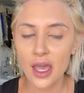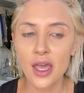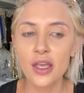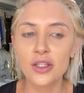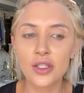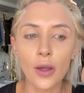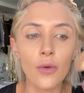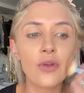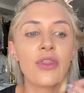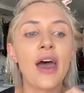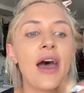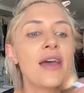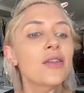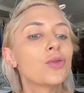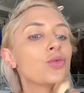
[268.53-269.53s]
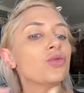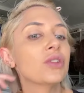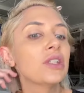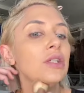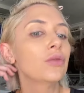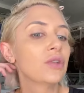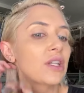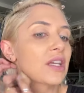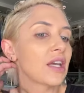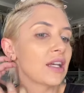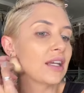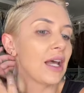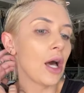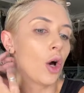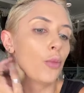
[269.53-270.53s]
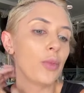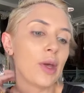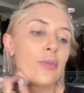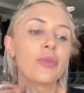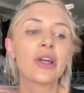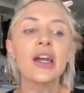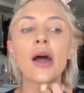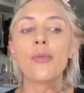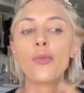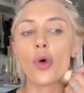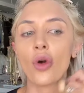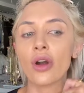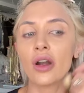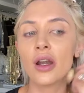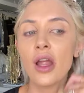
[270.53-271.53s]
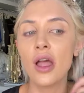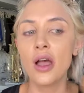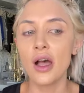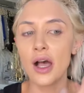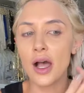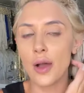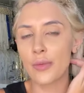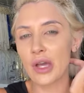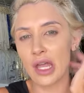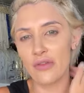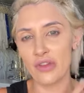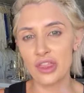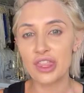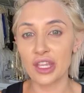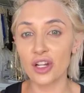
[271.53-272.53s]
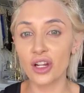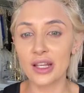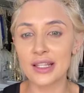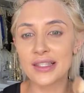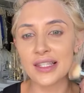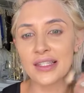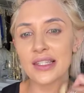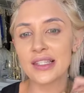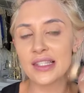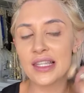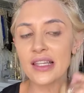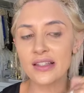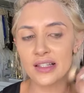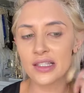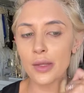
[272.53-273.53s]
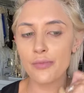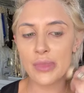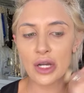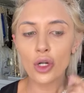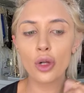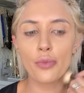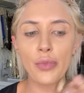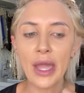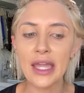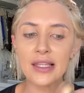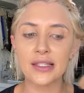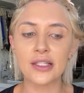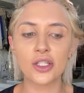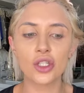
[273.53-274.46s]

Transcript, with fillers: So that is really, really gonna help it become more um, kind of a thicker consistency because it's a mineral based.